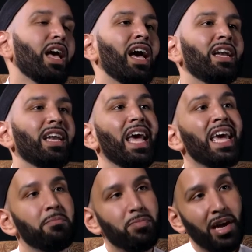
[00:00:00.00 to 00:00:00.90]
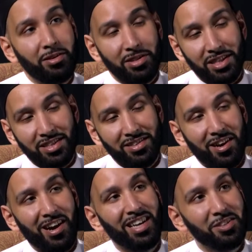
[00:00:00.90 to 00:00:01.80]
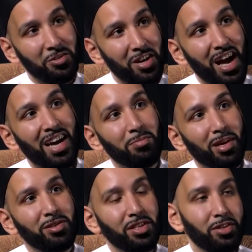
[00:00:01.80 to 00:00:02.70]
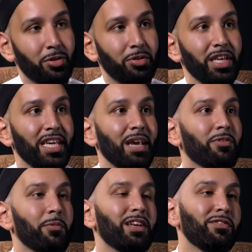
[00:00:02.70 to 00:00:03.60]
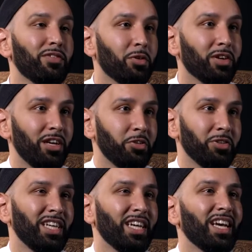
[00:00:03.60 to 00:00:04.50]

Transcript: and 8 brothers. All right, so there are 9 brothers in total. They came from a difficult country,